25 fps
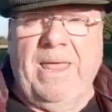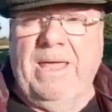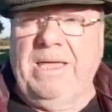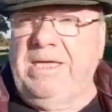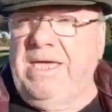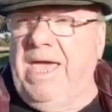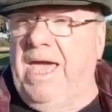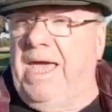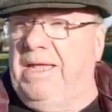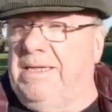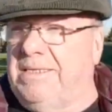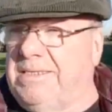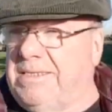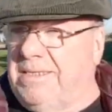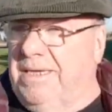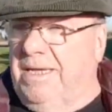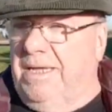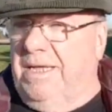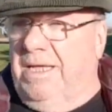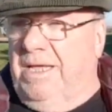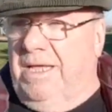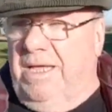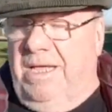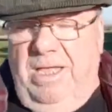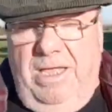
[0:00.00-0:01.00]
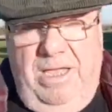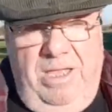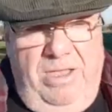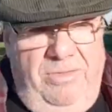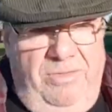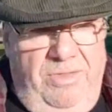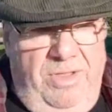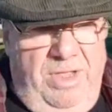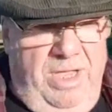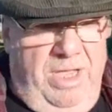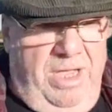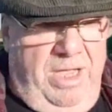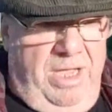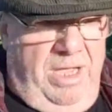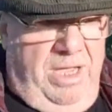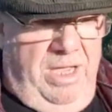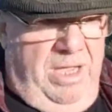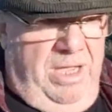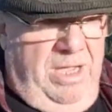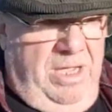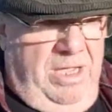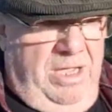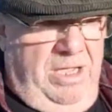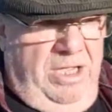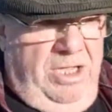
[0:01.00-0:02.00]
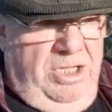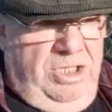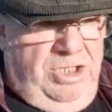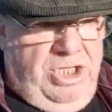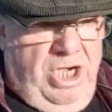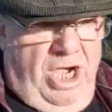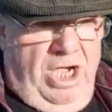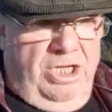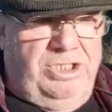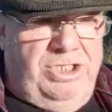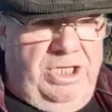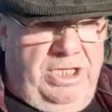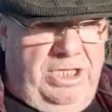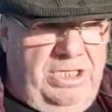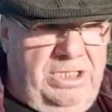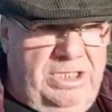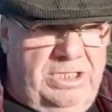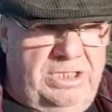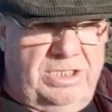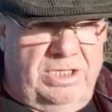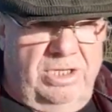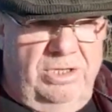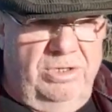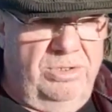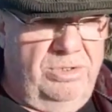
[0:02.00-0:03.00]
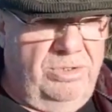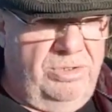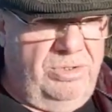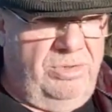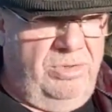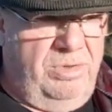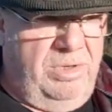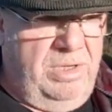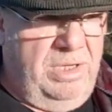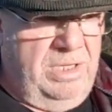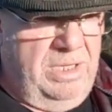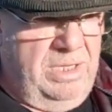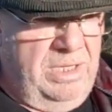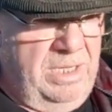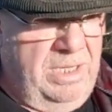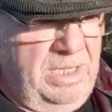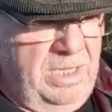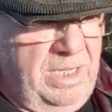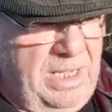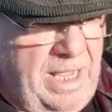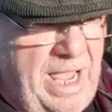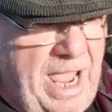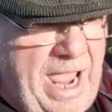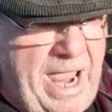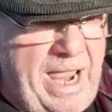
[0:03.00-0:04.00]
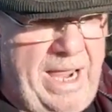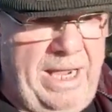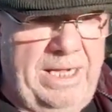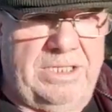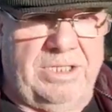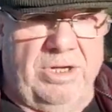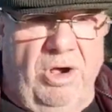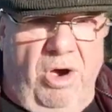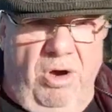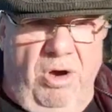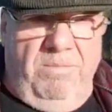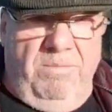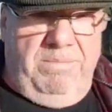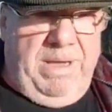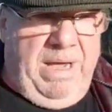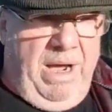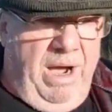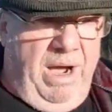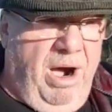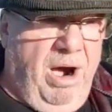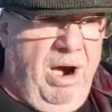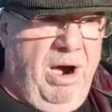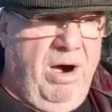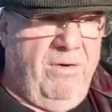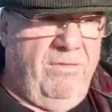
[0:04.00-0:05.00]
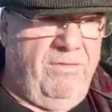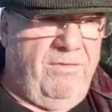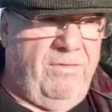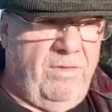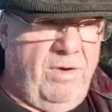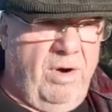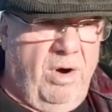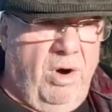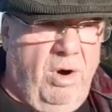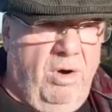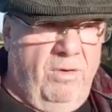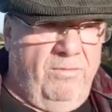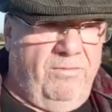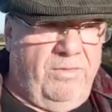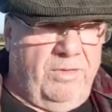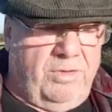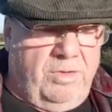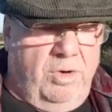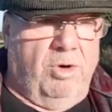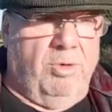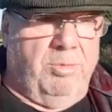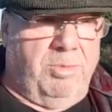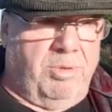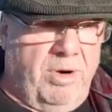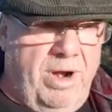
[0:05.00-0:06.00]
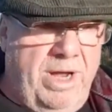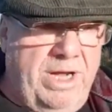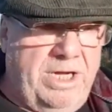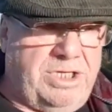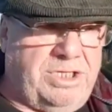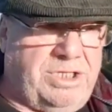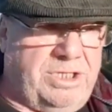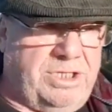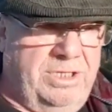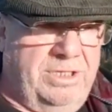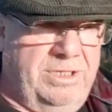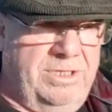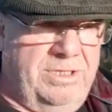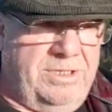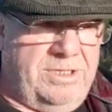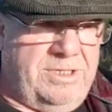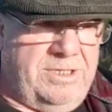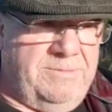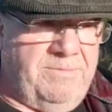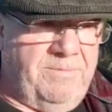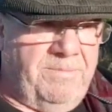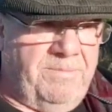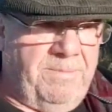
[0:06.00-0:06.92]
Yet, the judges who act on behalf of the corporations